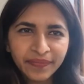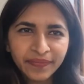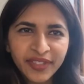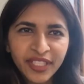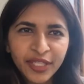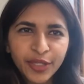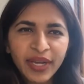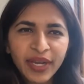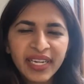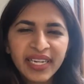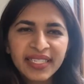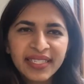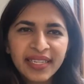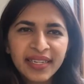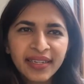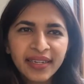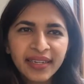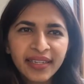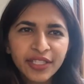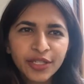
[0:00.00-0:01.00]
so I
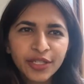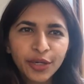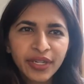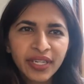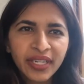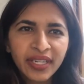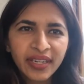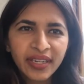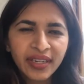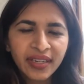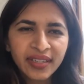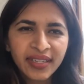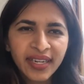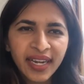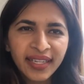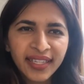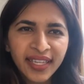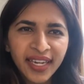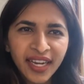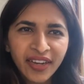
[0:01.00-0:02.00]
recently joined
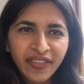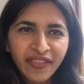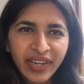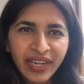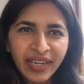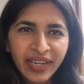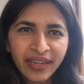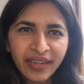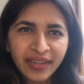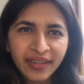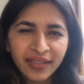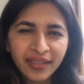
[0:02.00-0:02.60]
Rent the Runway